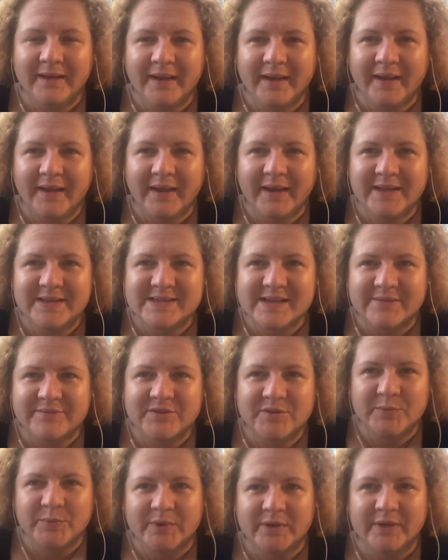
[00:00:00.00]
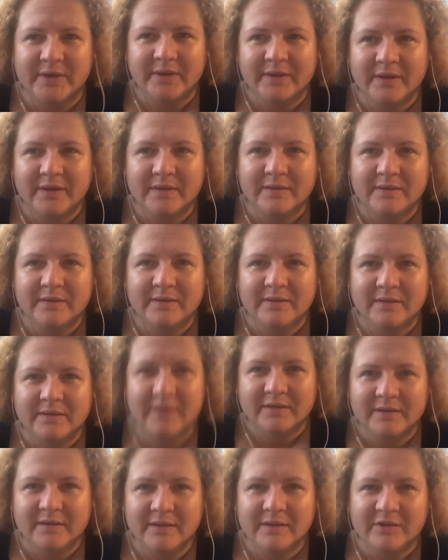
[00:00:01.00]
It's after work.
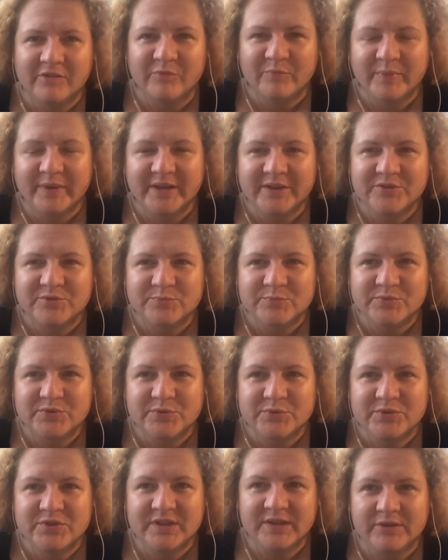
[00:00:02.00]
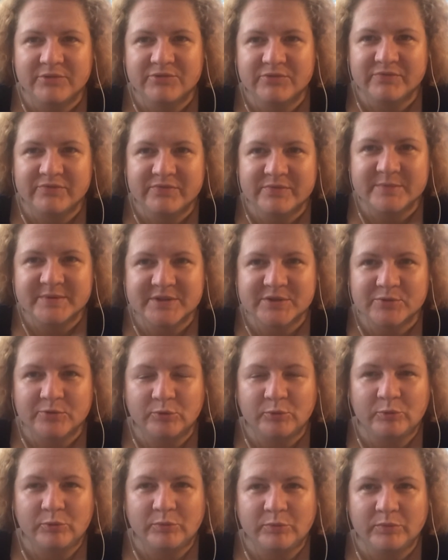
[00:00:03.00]
I've picked up two children from
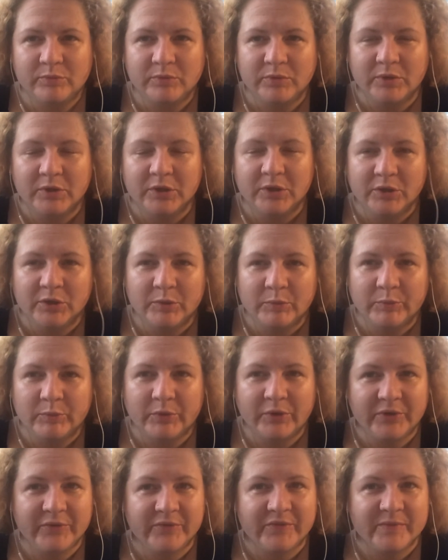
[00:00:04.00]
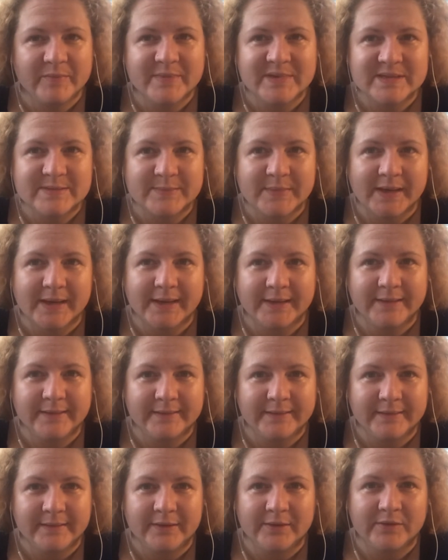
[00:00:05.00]
school. One of them is mine,
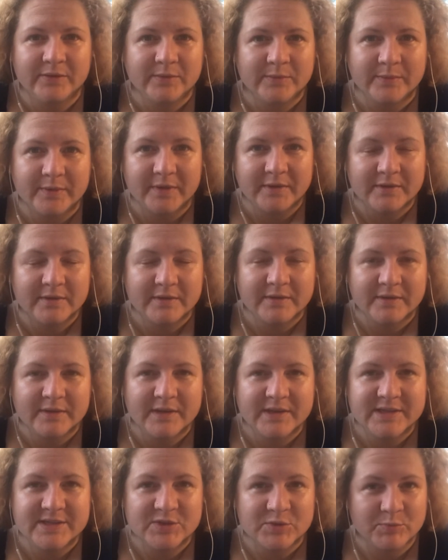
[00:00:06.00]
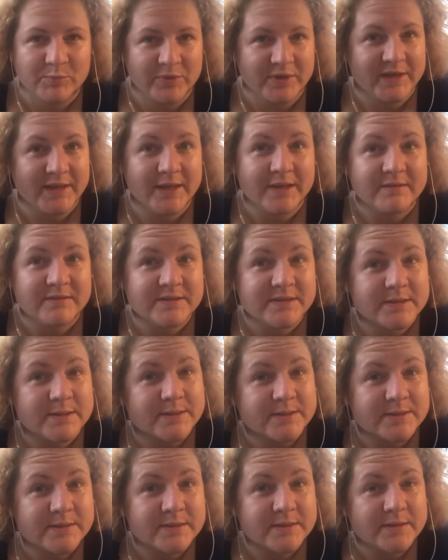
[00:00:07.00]
the other one is somebody
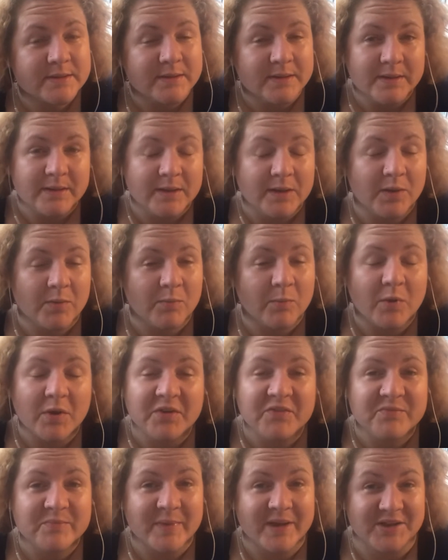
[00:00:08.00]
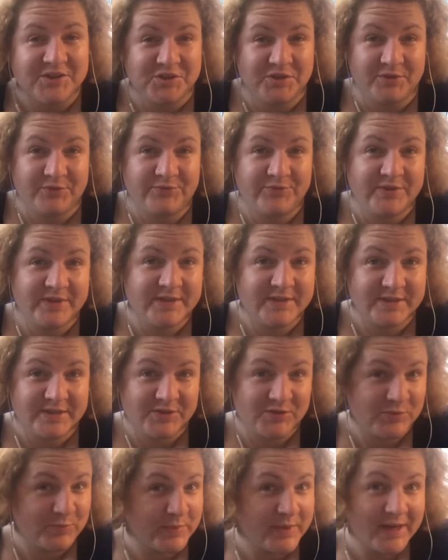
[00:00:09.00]
else's. And one of my children is at
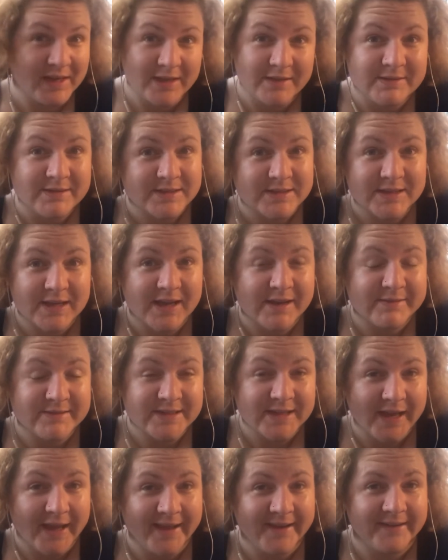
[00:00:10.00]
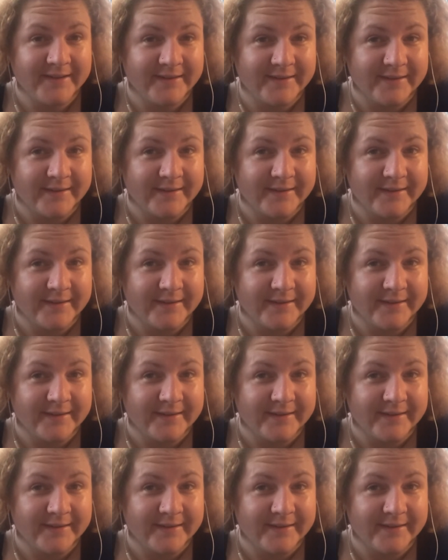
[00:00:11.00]
somebody else's house again.